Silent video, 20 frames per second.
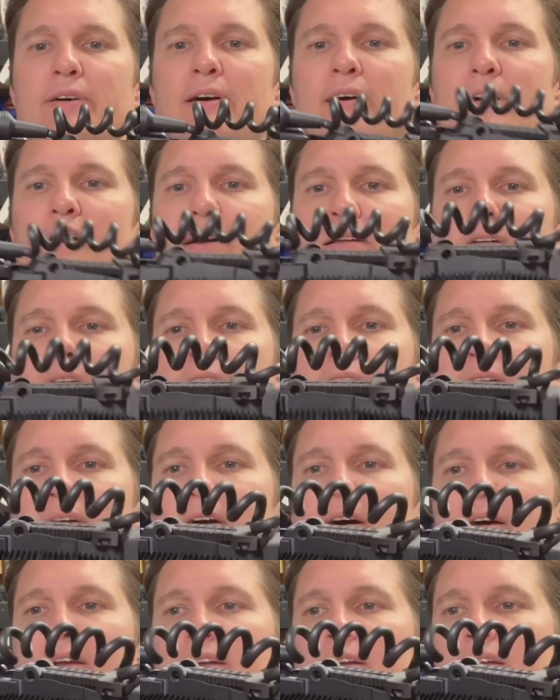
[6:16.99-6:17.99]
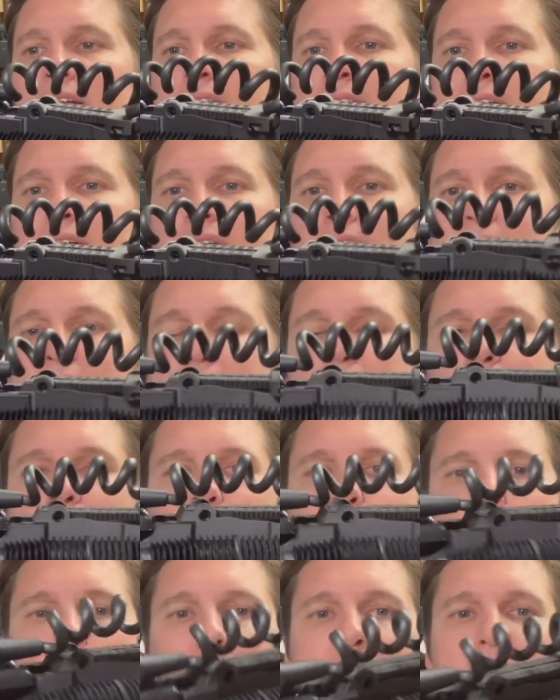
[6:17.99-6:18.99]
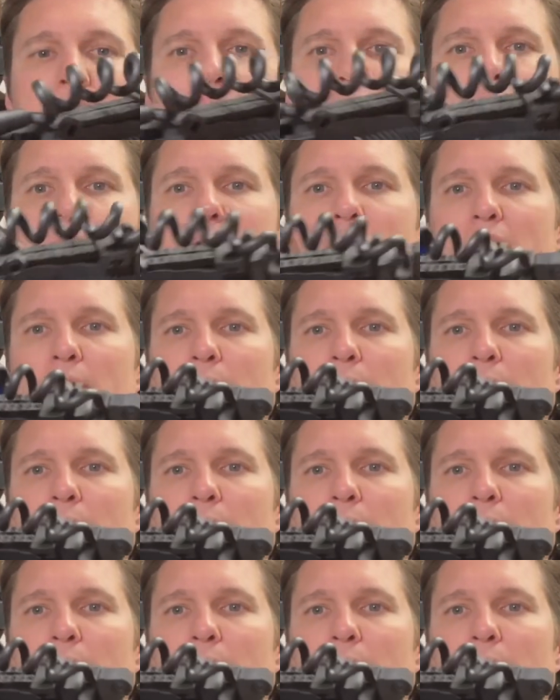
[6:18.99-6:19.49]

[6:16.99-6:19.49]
I got it pretty accurate,